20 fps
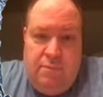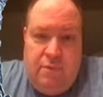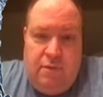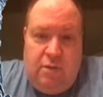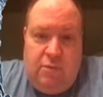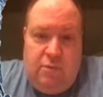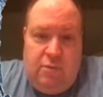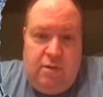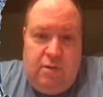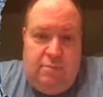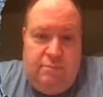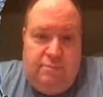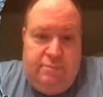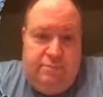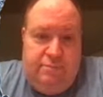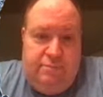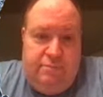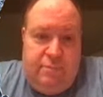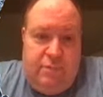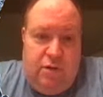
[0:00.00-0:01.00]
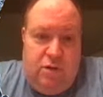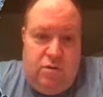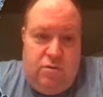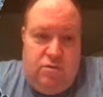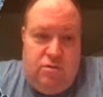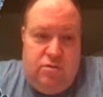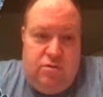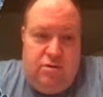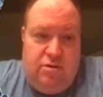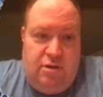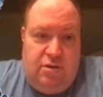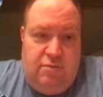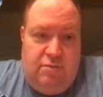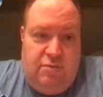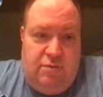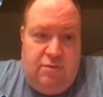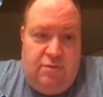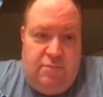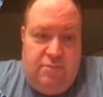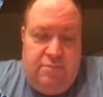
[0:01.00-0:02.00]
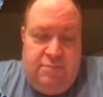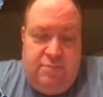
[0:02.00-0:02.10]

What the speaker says: well, you're just stuck with it.